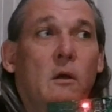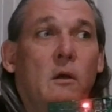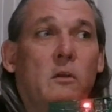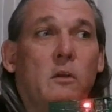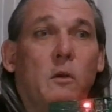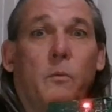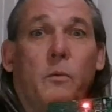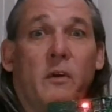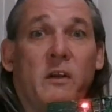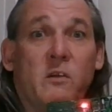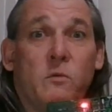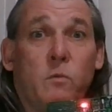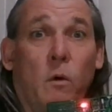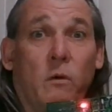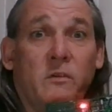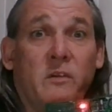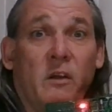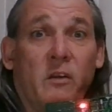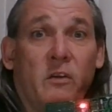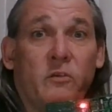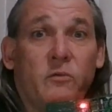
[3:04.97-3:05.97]
the police
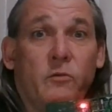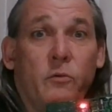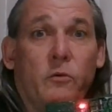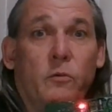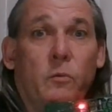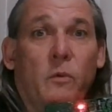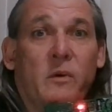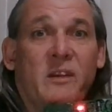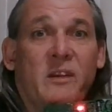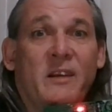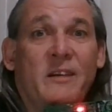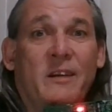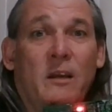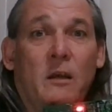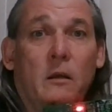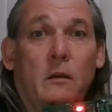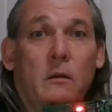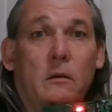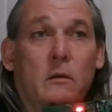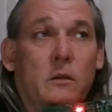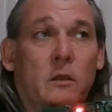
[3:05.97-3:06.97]
won't tell the truth of what they
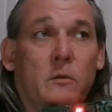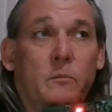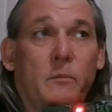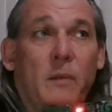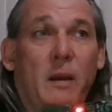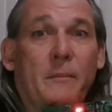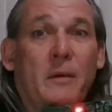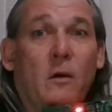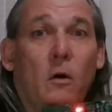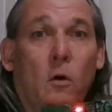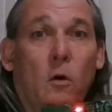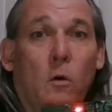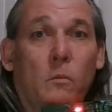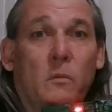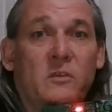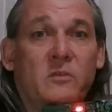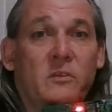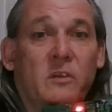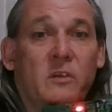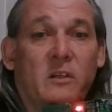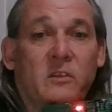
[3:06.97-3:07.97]
did. They made me
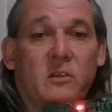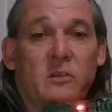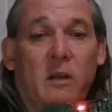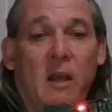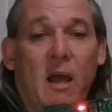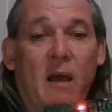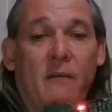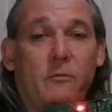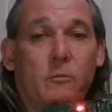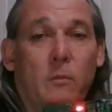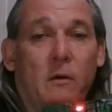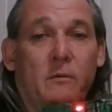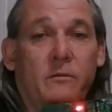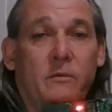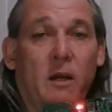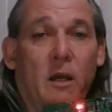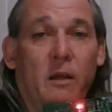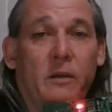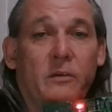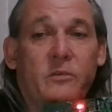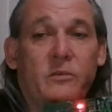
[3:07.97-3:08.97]
homeless, and they just laugh in my
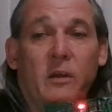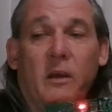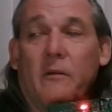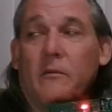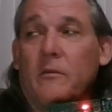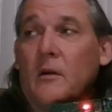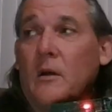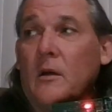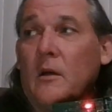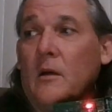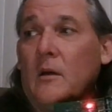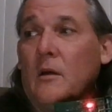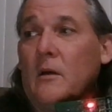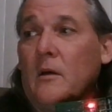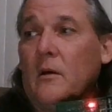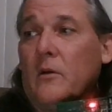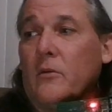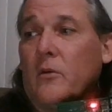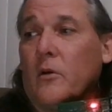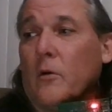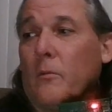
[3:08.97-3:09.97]
face.
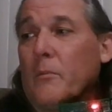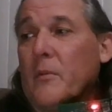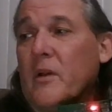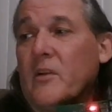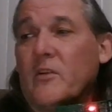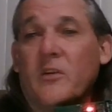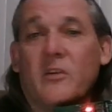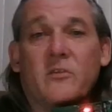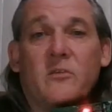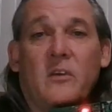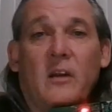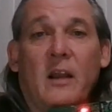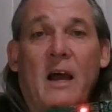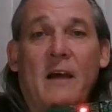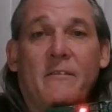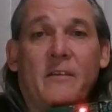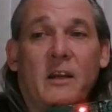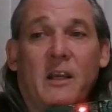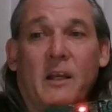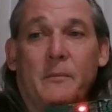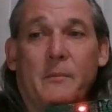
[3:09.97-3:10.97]
They're minions
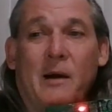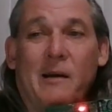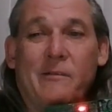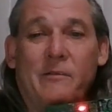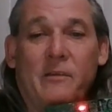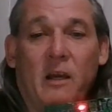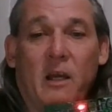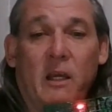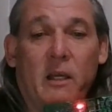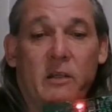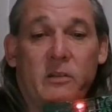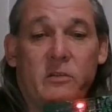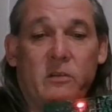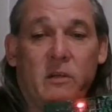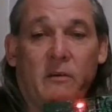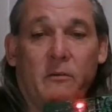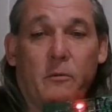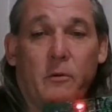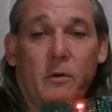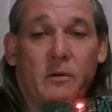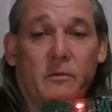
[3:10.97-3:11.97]
laughing in my face.
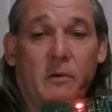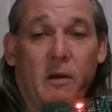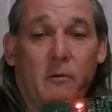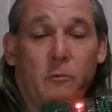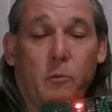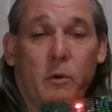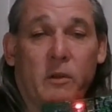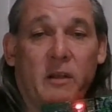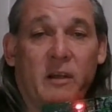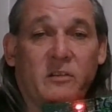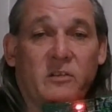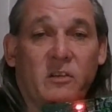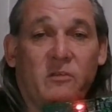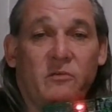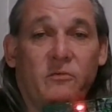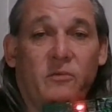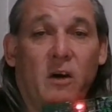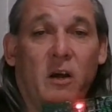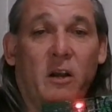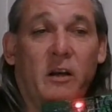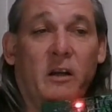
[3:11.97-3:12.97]
Everyone thinks it's
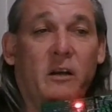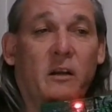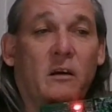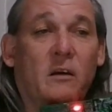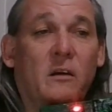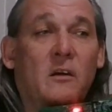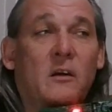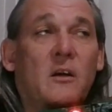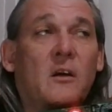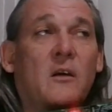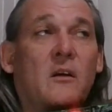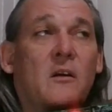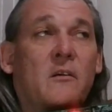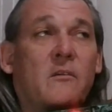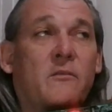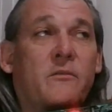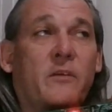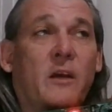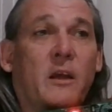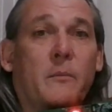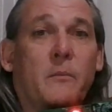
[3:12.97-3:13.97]
funny to
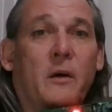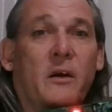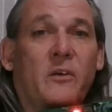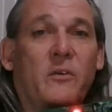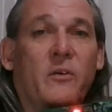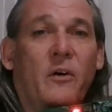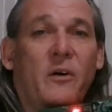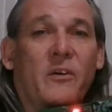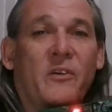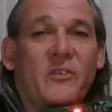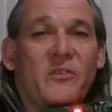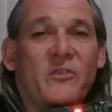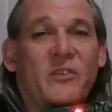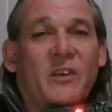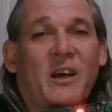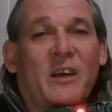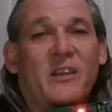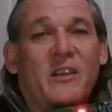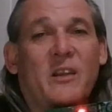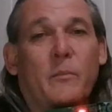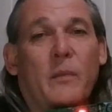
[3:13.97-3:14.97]
fake my daughter's
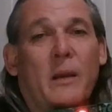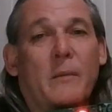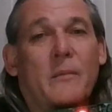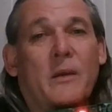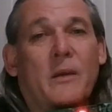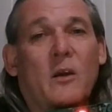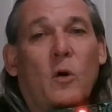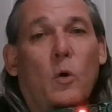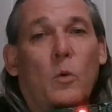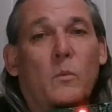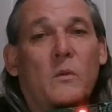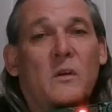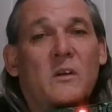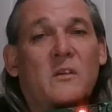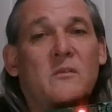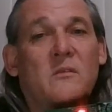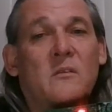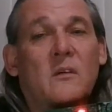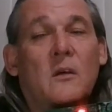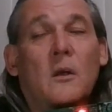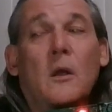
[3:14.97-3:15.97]
death and make me
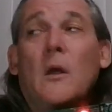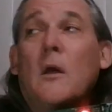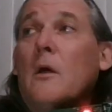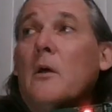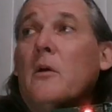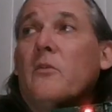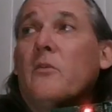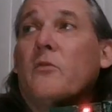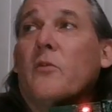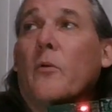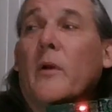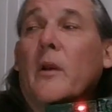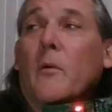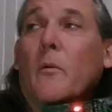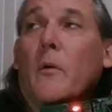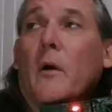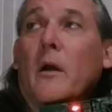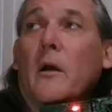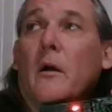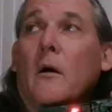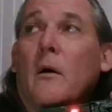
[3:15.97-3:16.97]
homeless. So
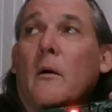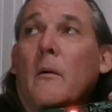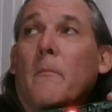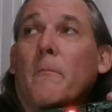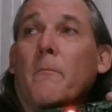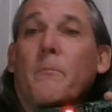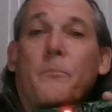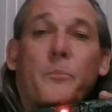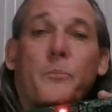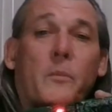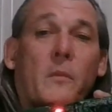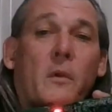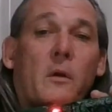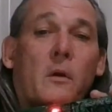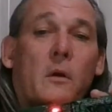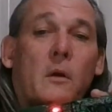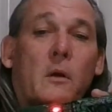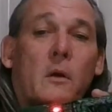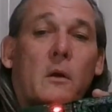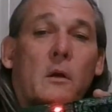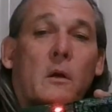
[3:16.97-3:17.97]
anyway,
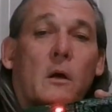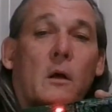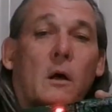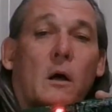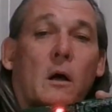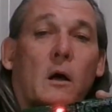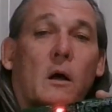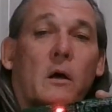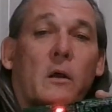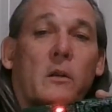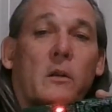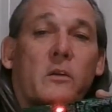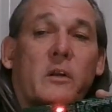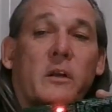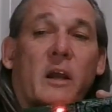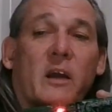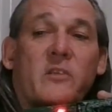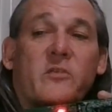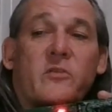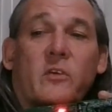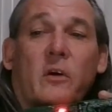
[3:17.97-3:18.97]
the
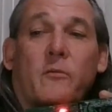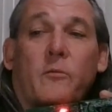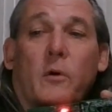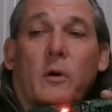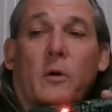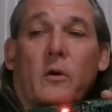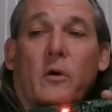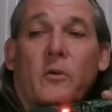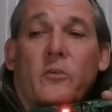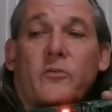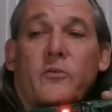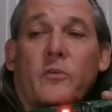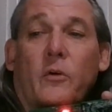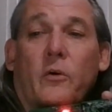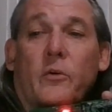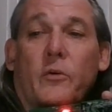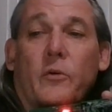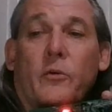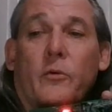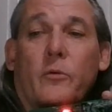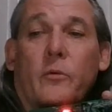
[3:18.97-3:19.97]
next software I'll show
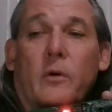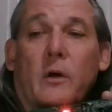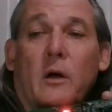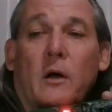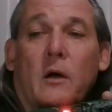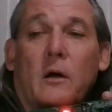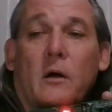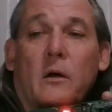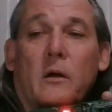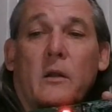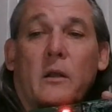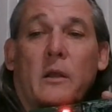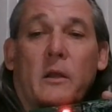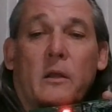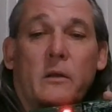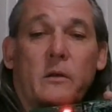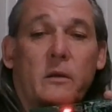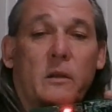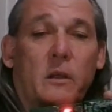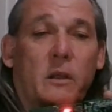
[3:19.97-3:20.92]
you, it